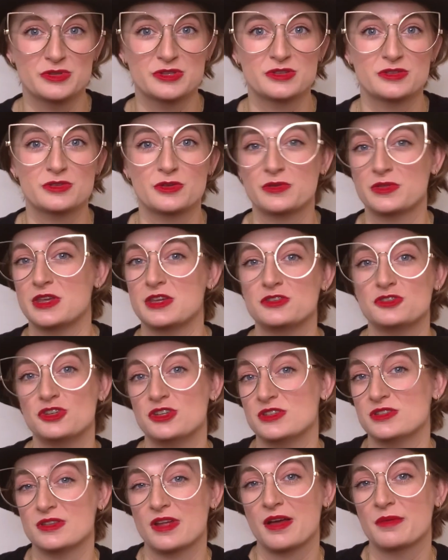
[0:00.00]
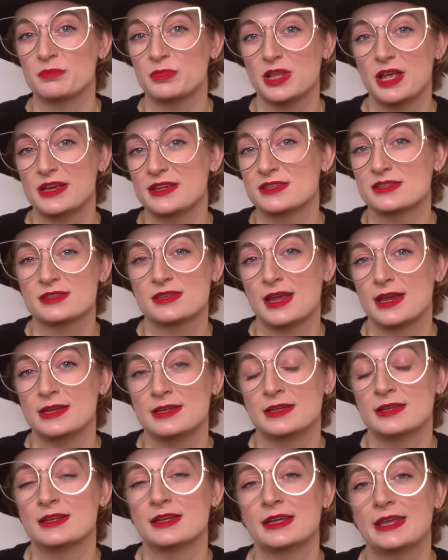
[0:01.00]
so then she's not
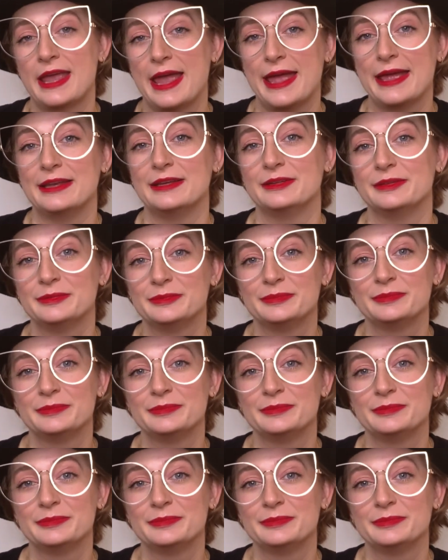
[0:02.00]
blindsided again.